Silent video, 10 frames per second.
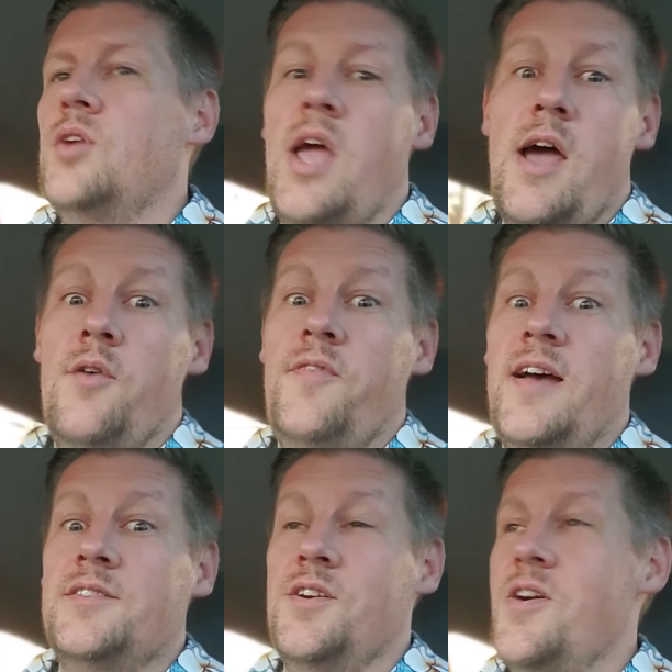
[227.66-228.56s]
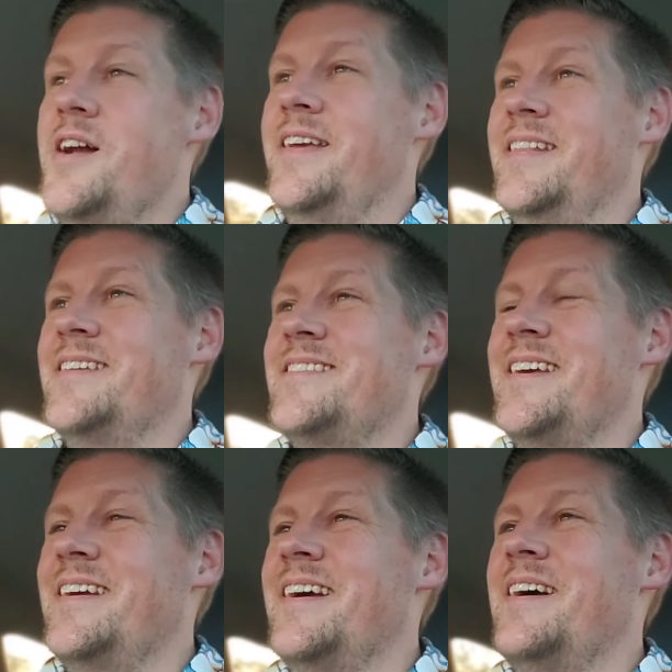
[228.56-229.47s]
how fast you're running this
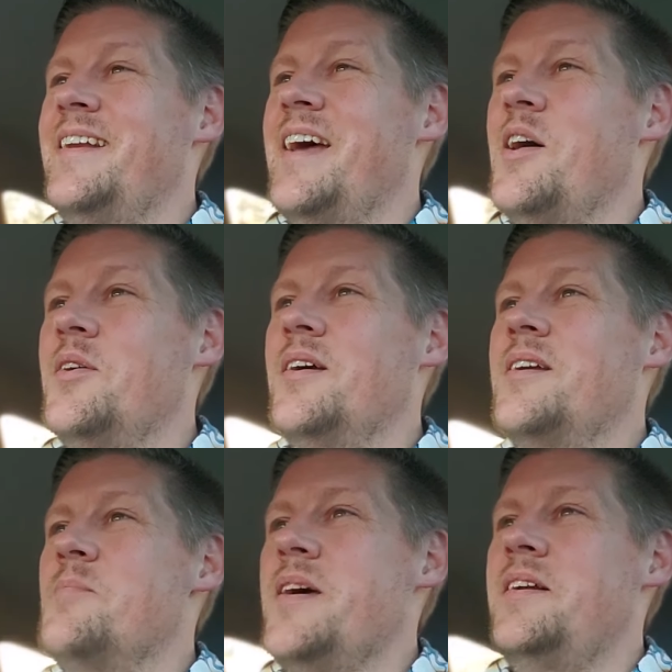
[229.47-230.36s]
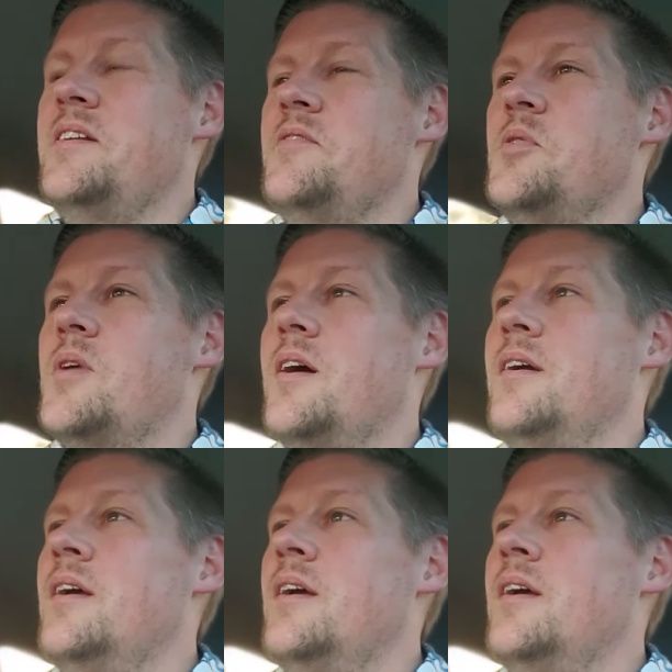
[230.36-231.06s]
thing and how competitive you are.